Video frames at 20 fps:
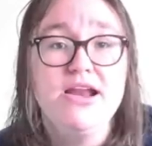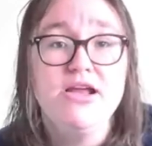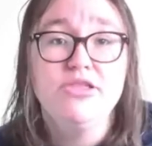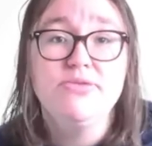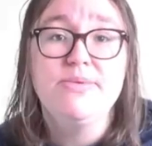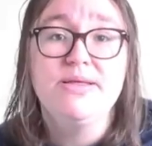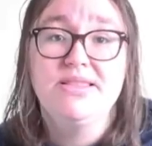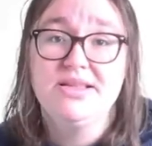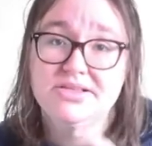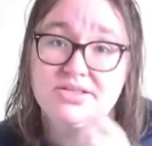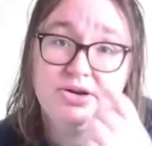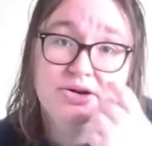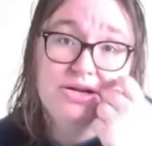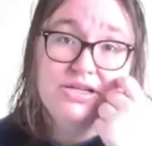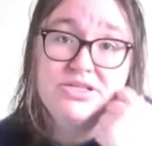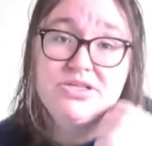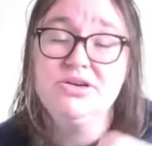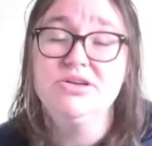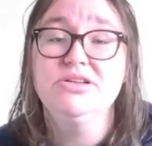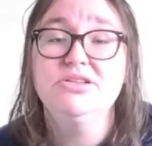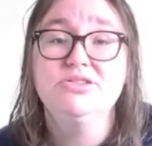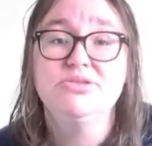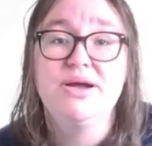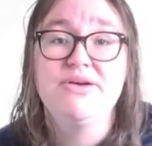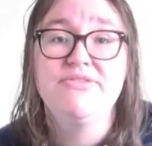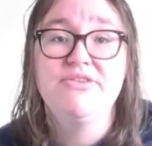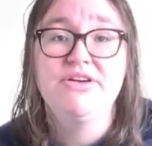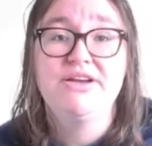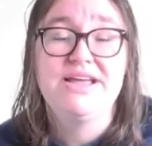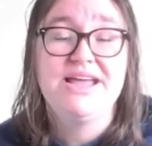I know the month has already started, so
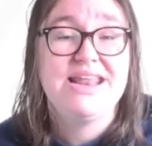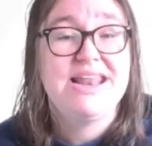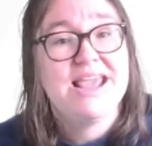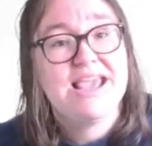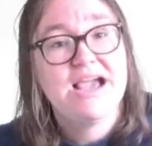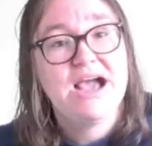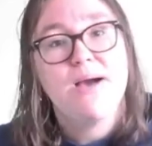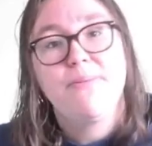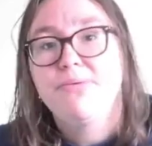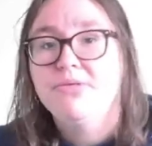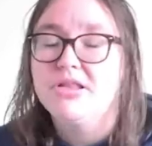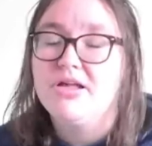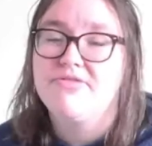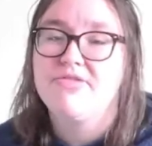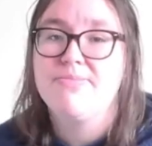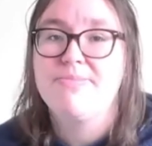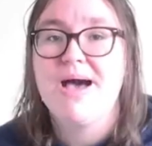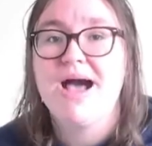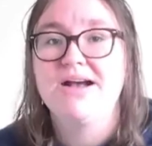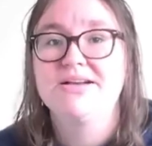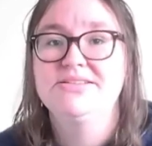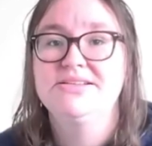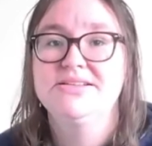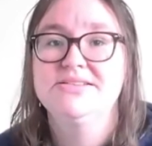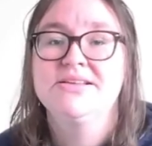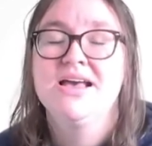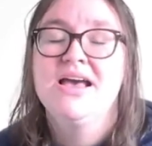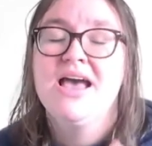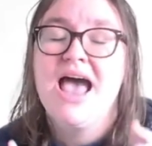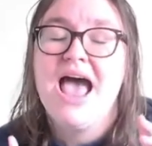I've already hit a couple of the
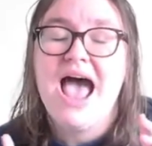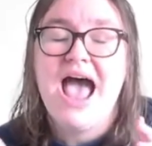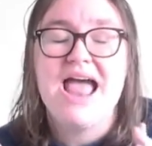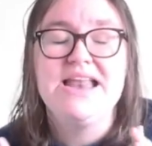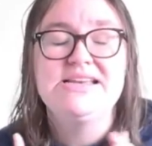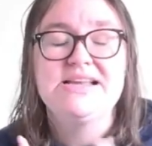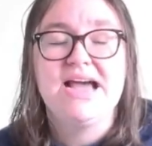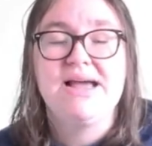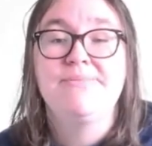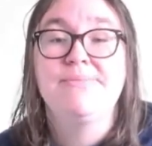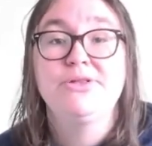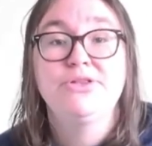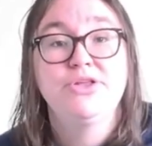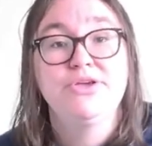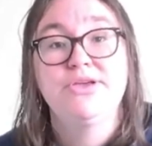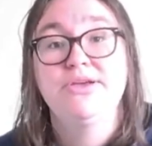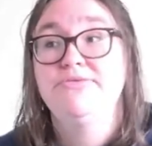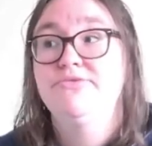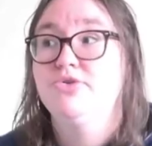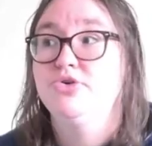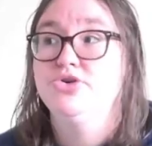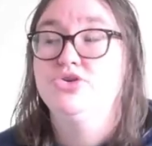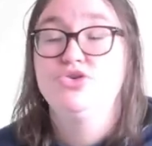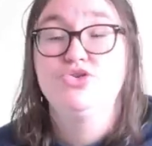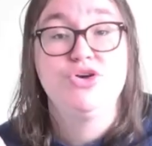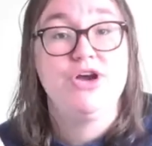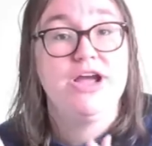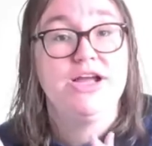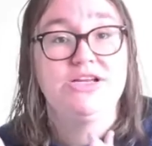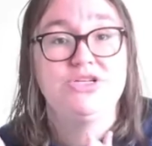boxes and I'm looking forward to
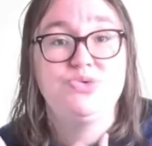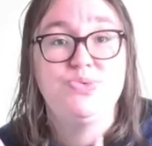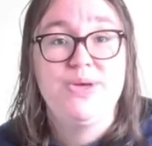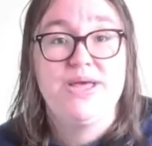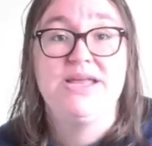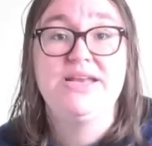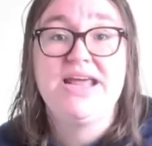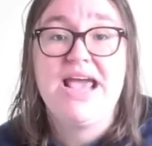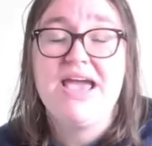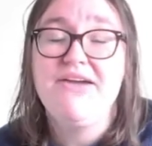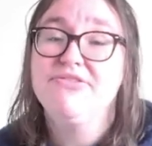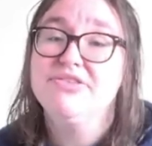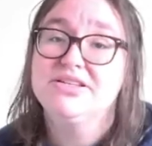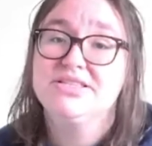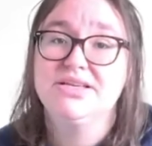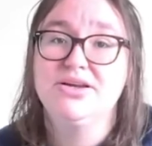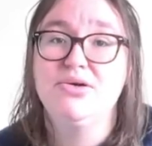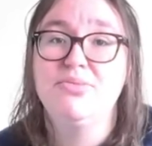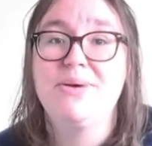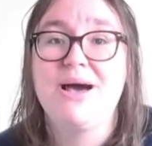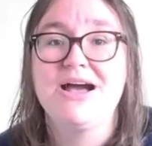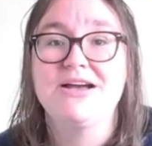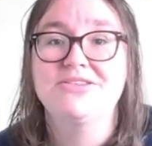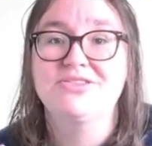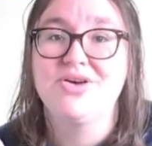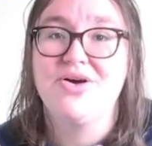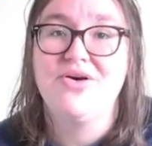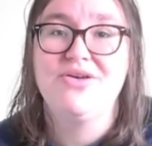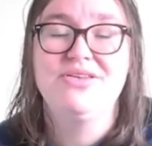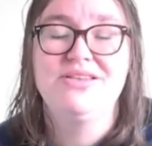trying to hit every single box
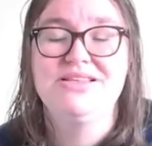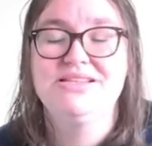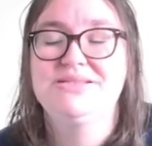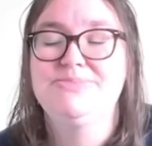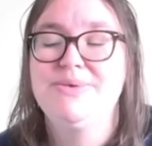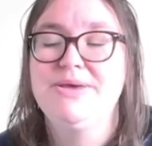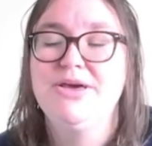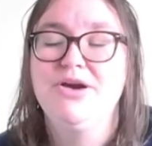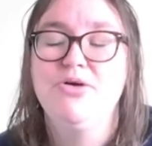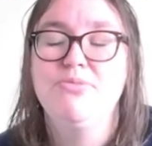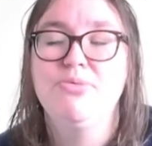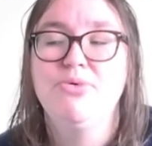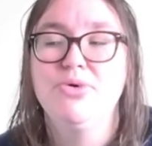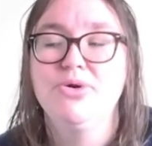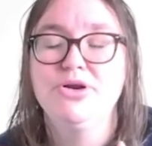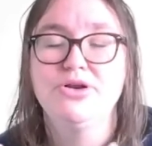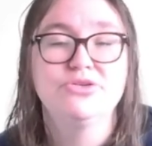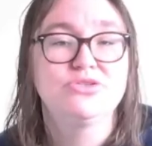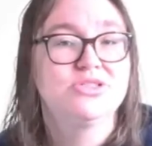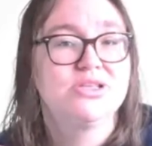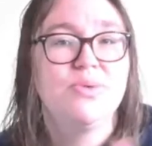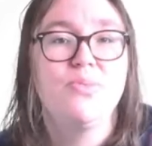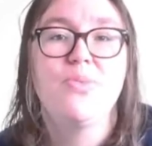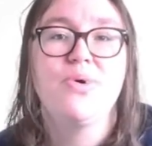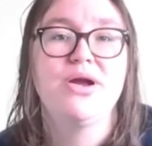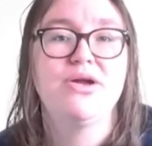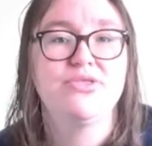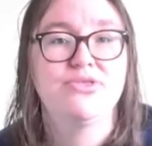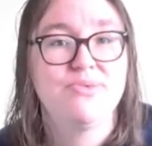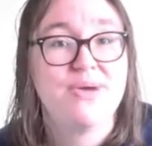on this bingo board
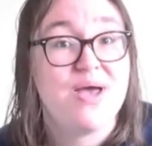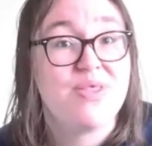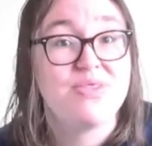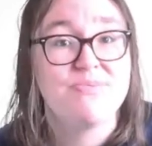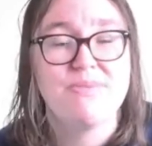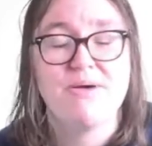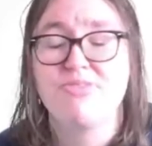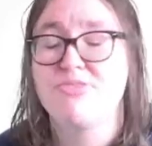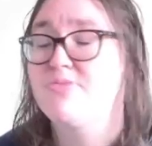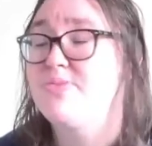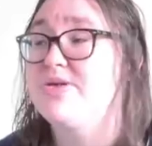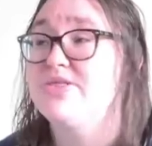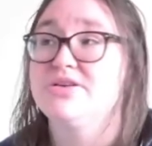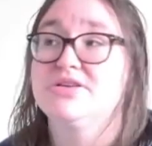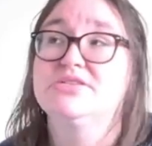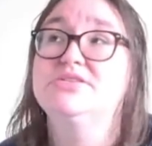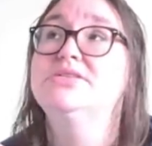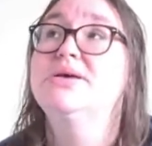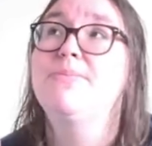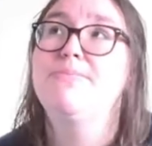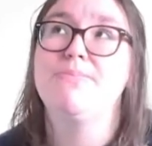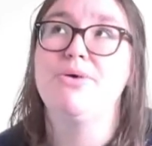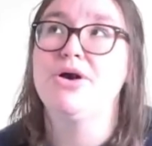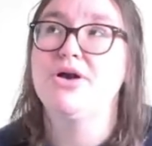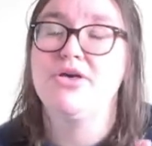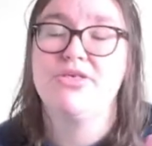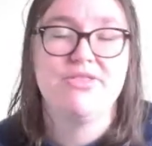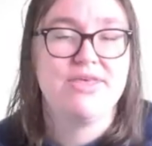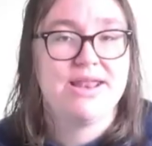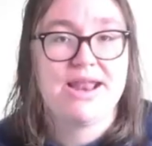somewhere throughout the month with some
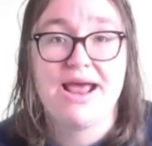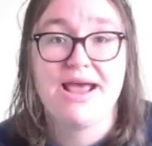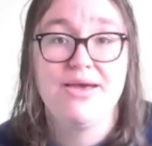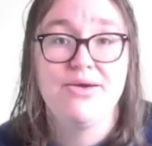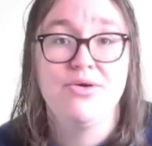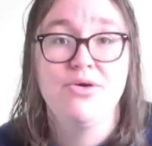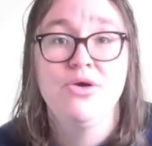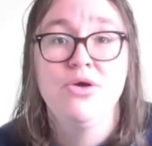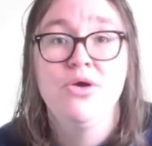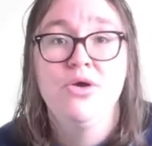book that I